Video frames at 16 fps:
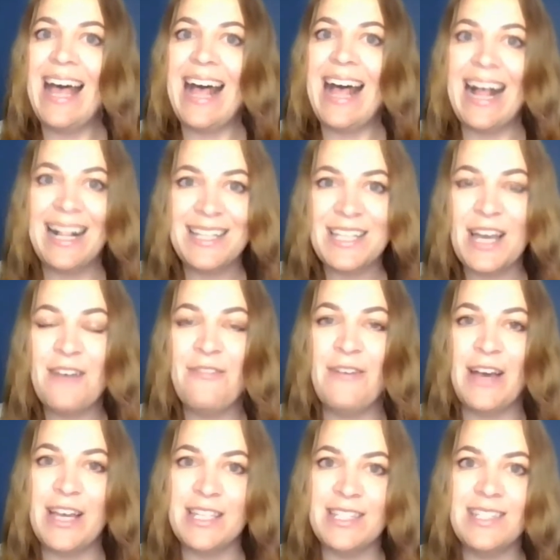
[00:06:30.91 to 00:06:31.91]
held our
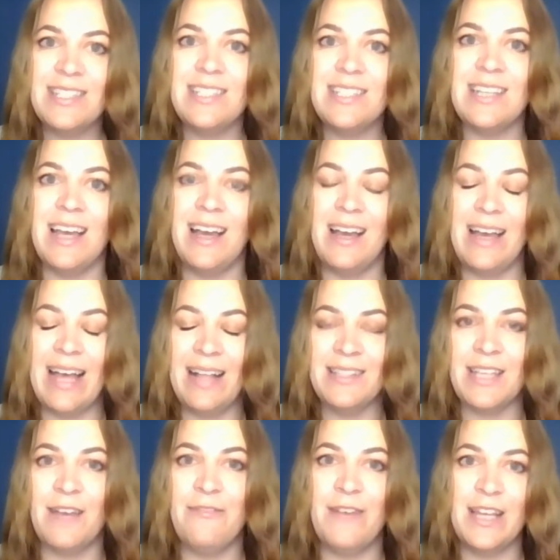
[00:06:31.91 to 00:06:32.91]
first uh,
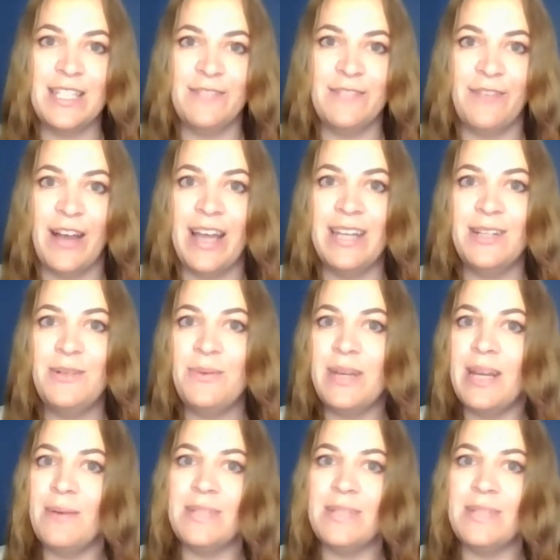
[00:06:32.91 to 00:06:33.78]
held our first final and it